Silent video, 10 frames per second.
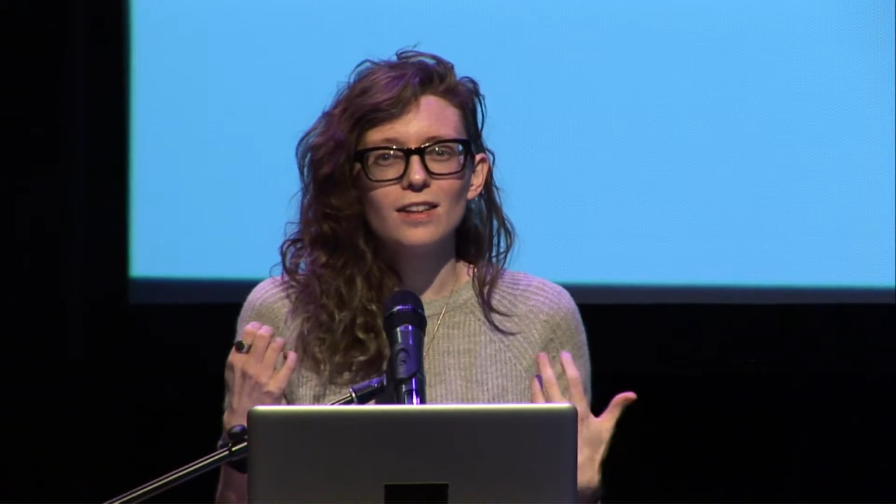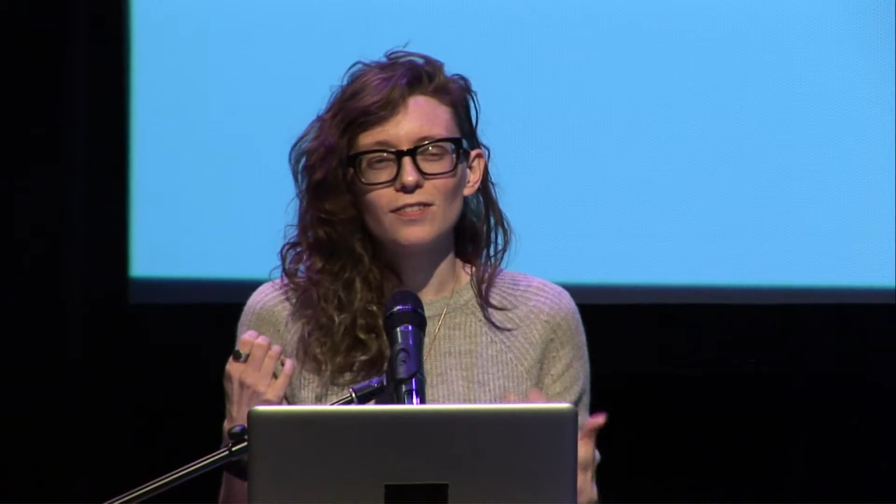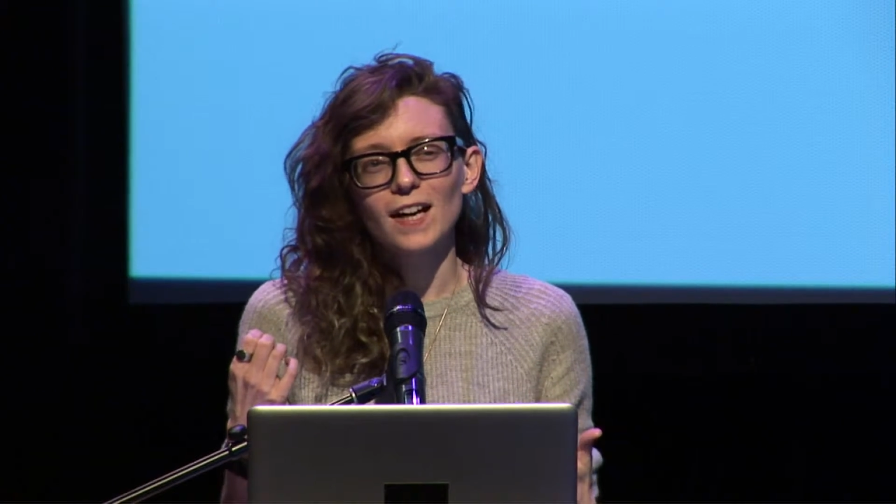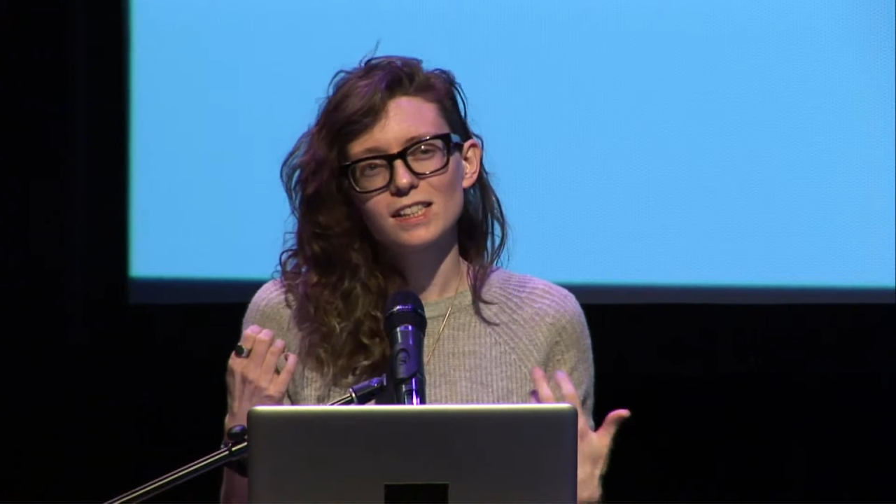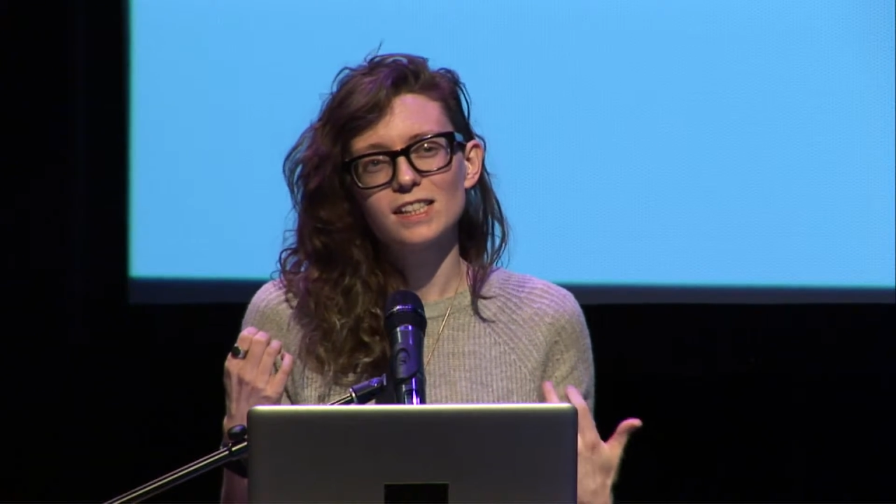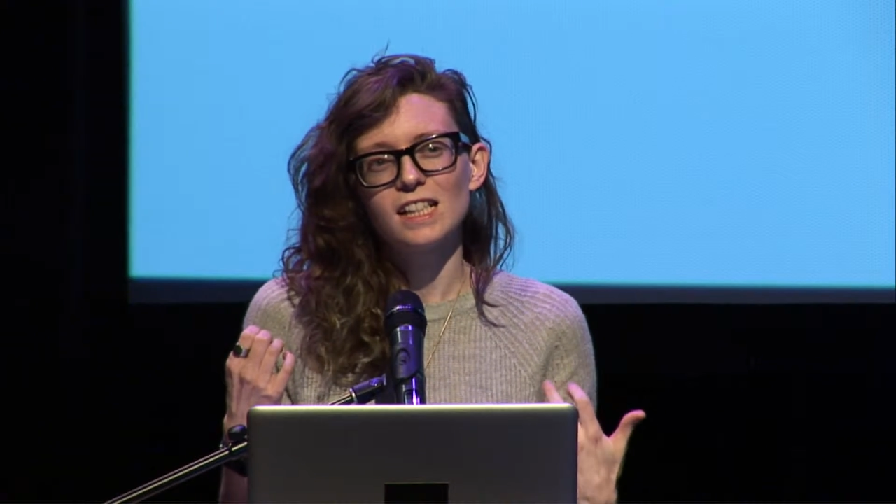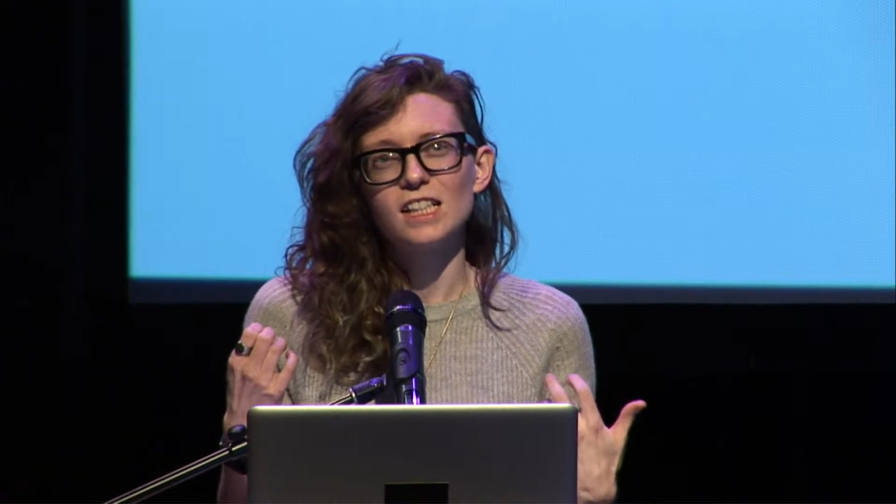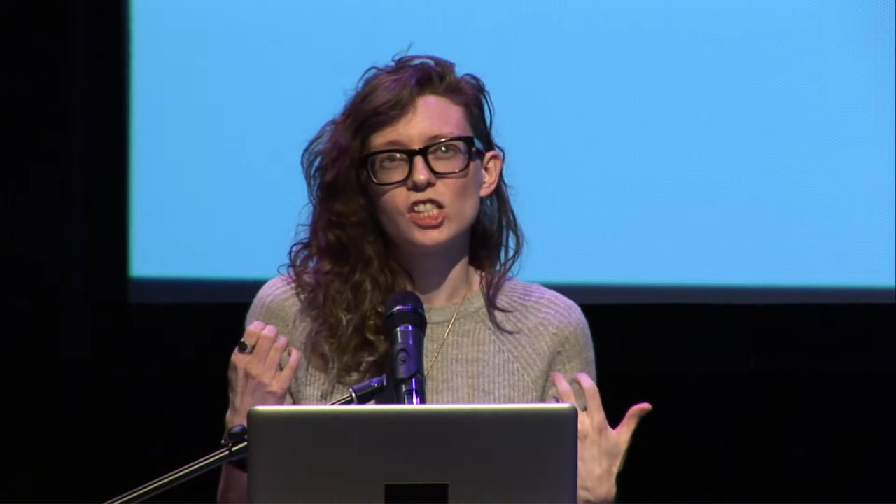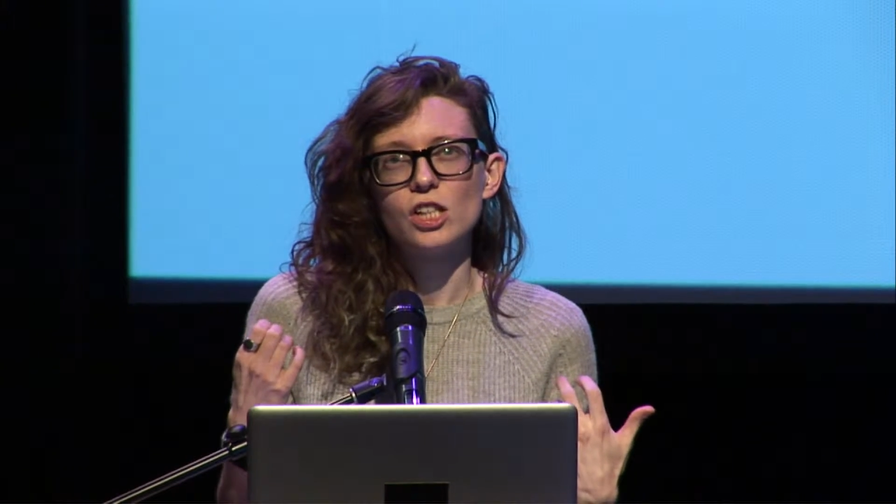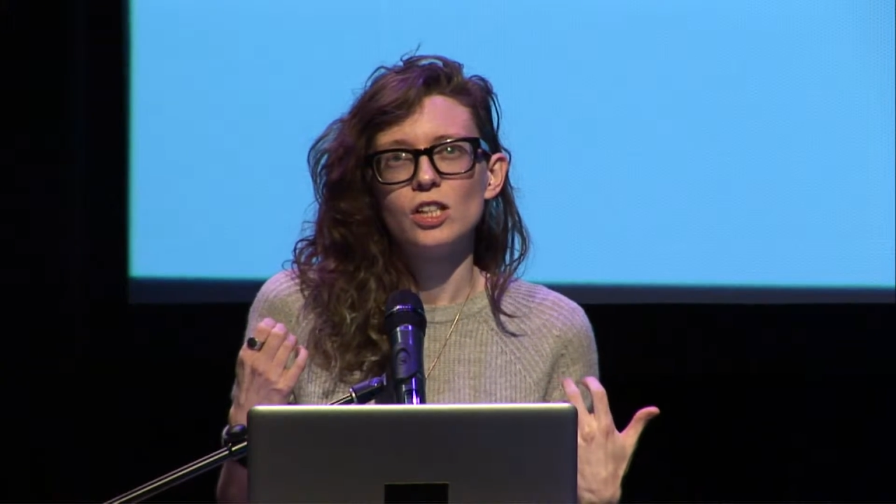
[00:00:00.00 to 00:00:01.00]
the fact
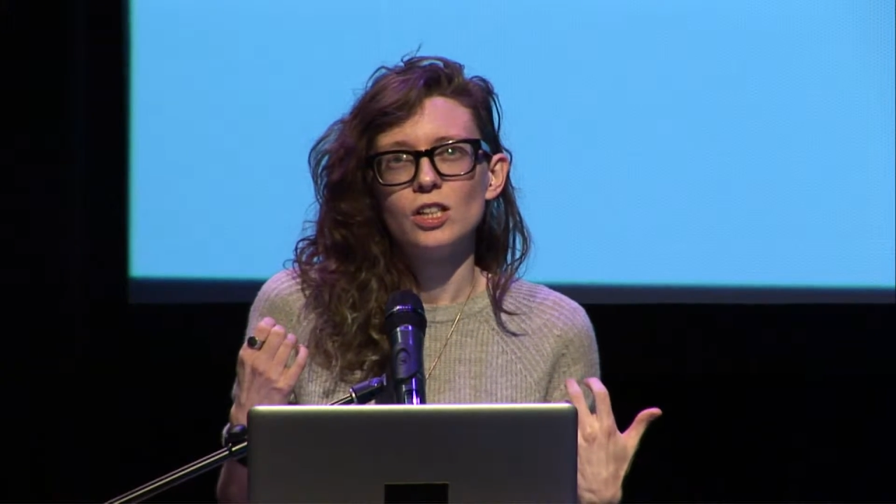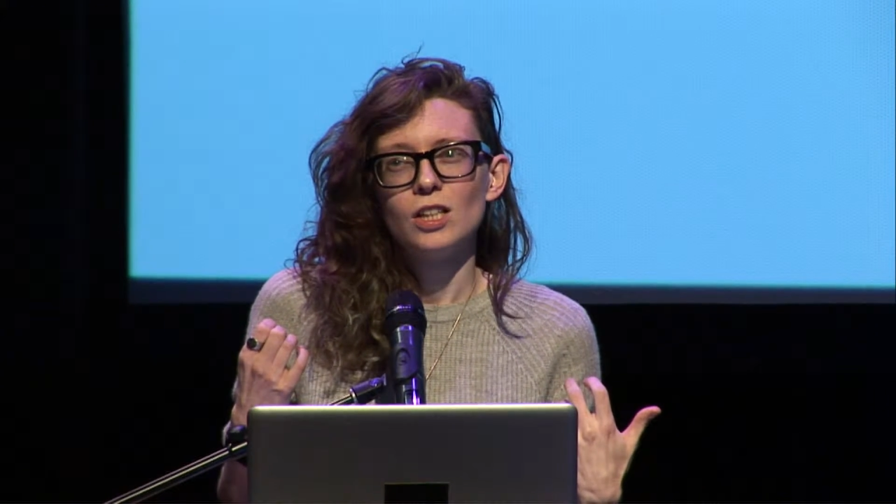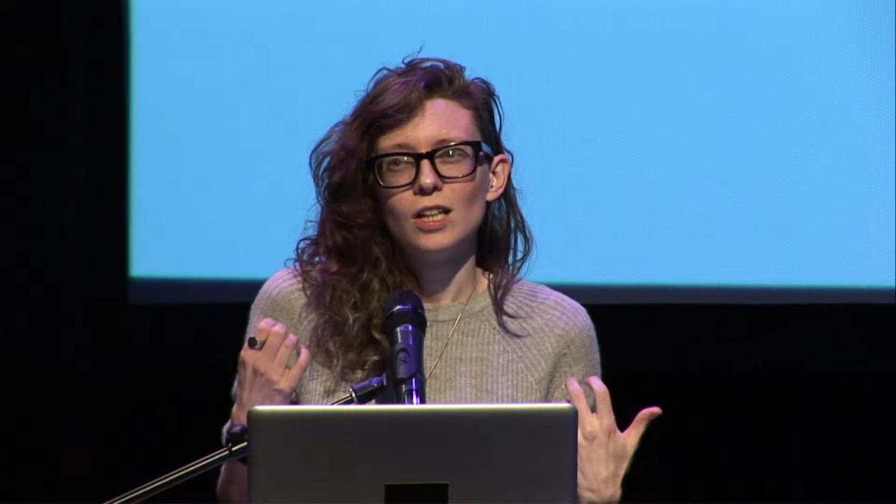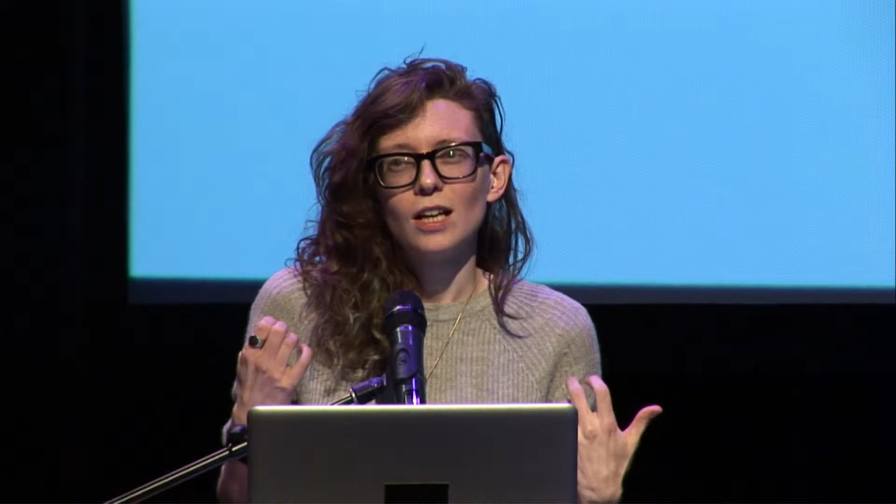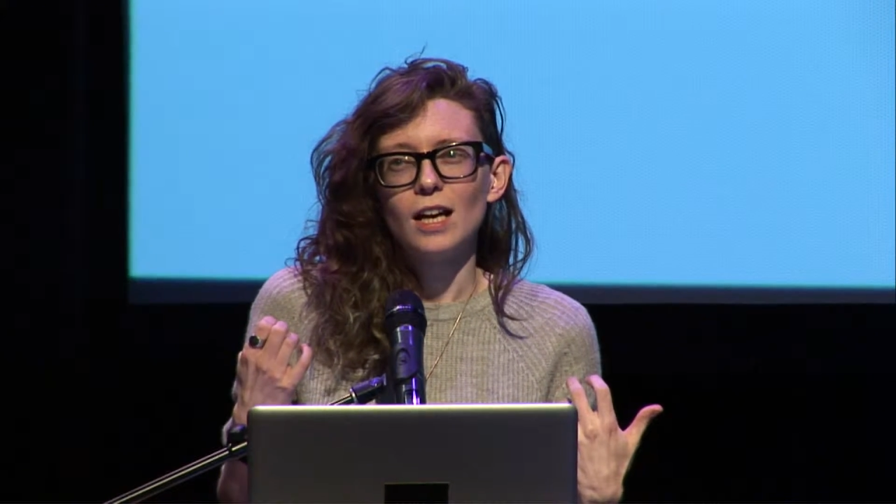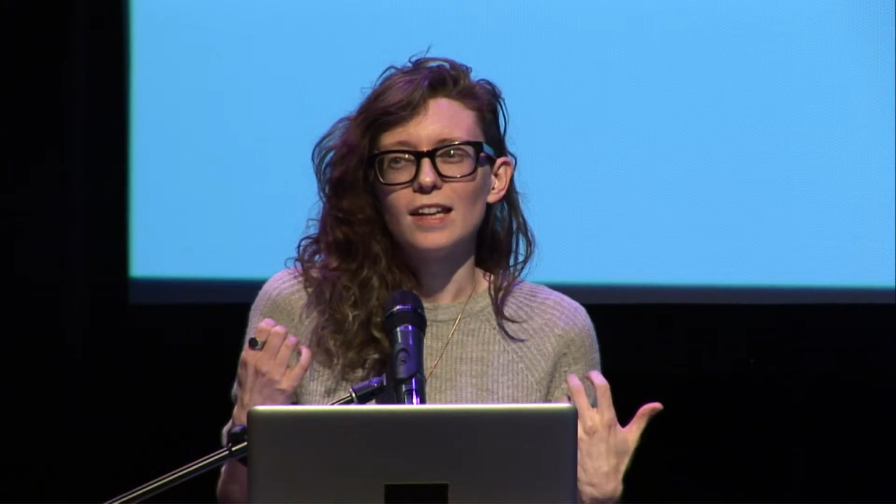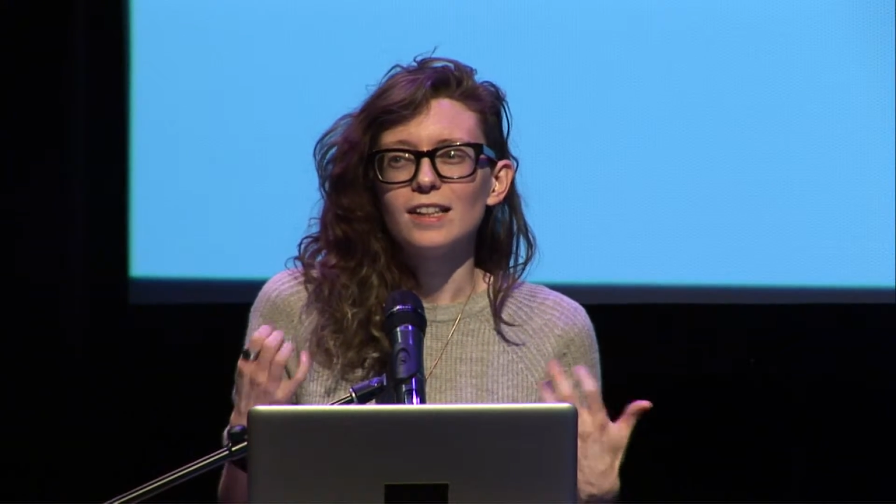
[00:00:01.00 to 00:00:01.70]
that I